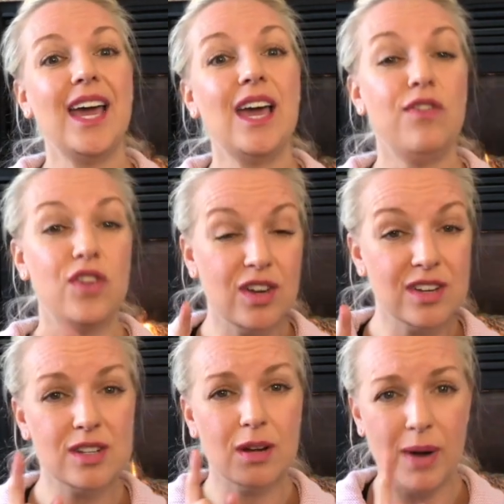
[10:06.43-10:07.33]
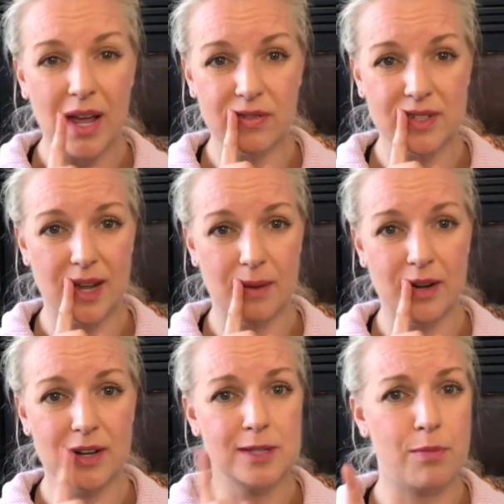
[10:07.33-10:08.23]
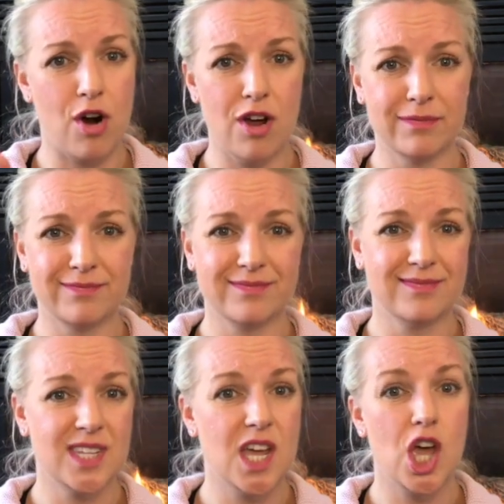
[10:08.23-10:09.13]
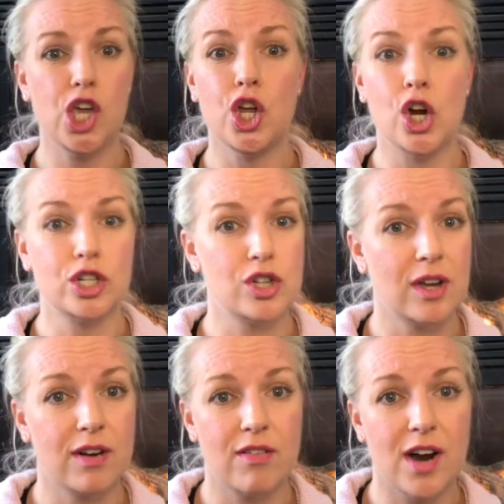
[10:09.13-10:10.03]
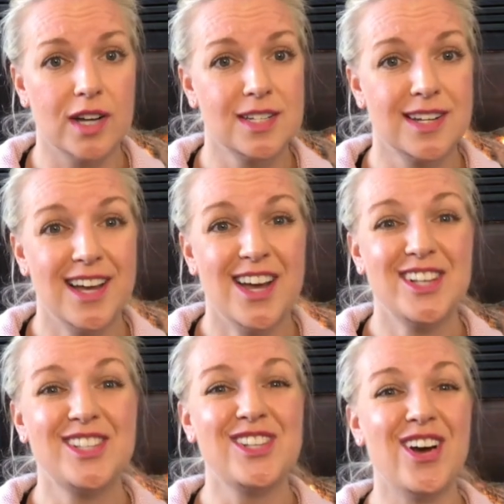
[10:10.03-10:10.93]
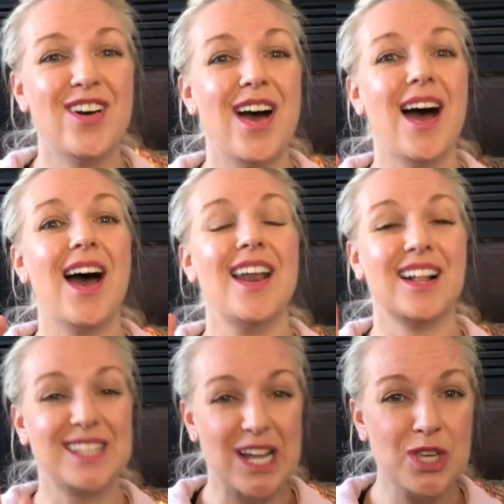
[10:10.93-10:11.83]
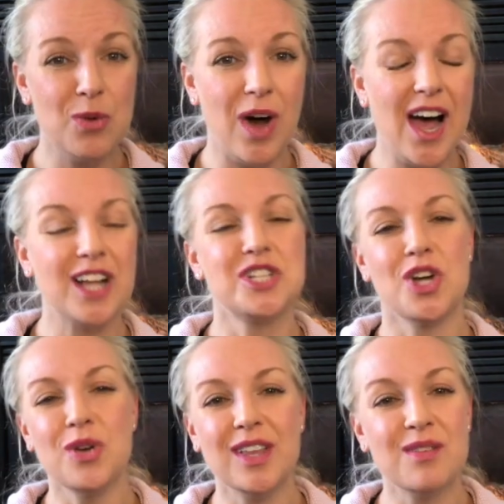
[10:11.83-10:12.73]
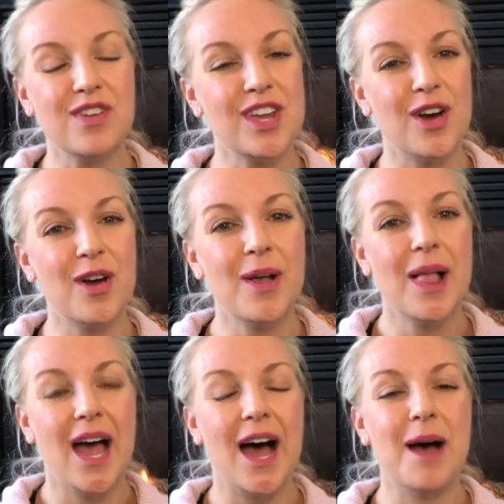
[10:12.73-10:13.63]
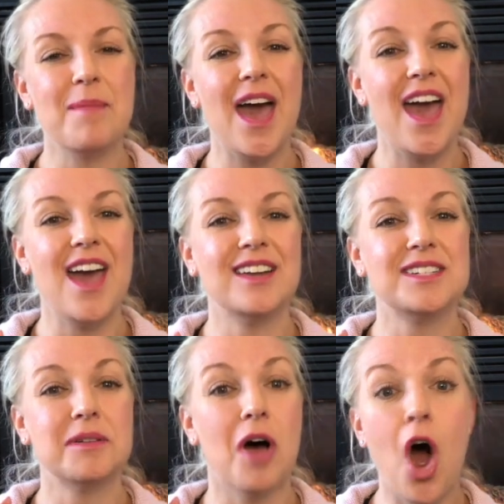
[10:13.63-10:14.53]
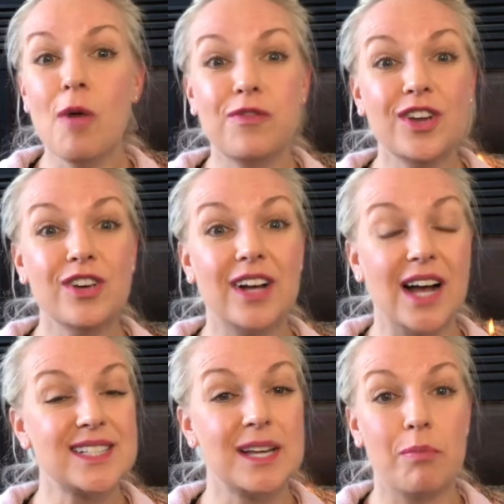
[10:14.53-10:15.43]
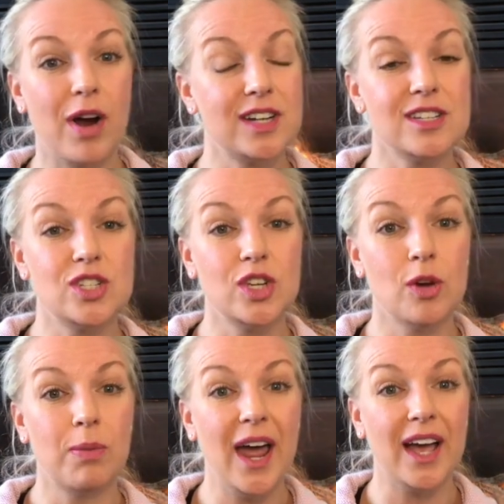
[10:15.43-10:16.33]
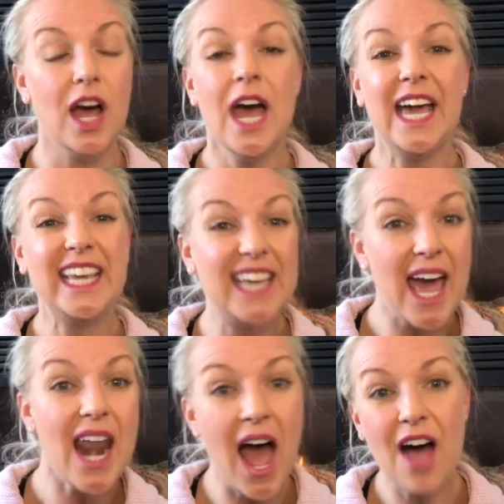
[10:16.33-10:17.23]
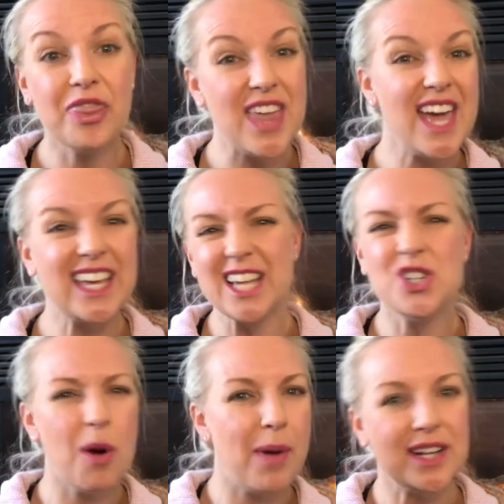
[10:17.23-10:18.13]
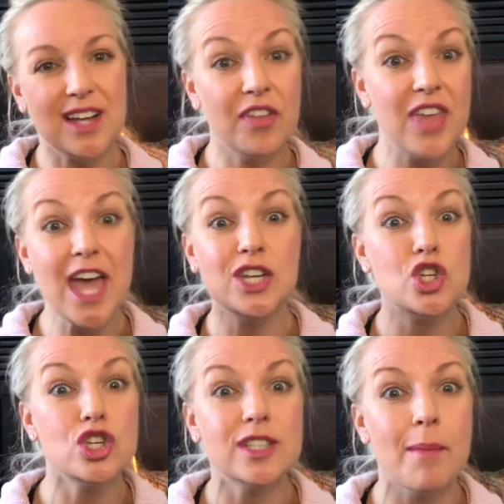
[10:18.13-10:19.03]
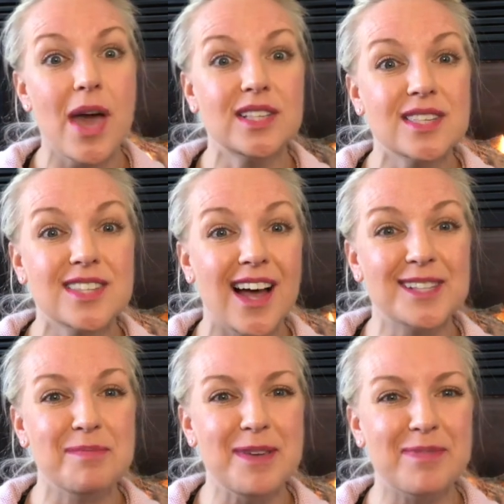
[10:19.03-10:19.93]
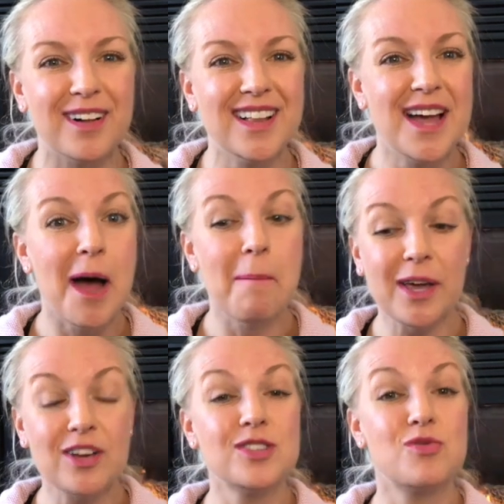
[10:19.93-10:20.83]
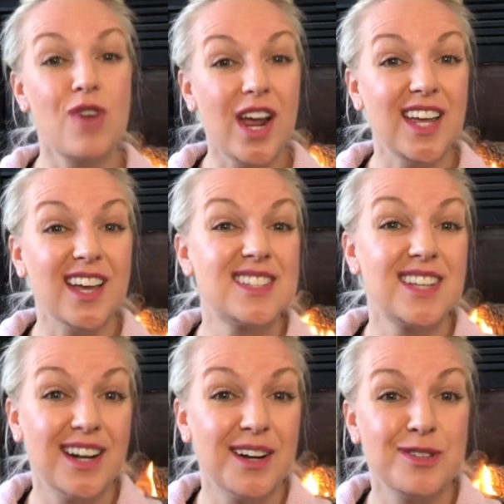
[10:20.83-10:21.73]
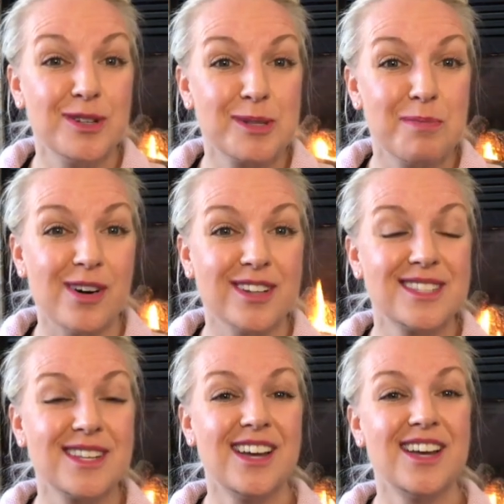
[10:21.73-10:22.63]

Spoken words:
if you can do a plank for 10 minutes, bro, you're not doing it right. So, and I'll tell you why, I'll show you in the video, and hopefully you guys can practice doing your plank. Get out there, get your butt out there, and do some exercise, people, because really, it's going to lift your spirits.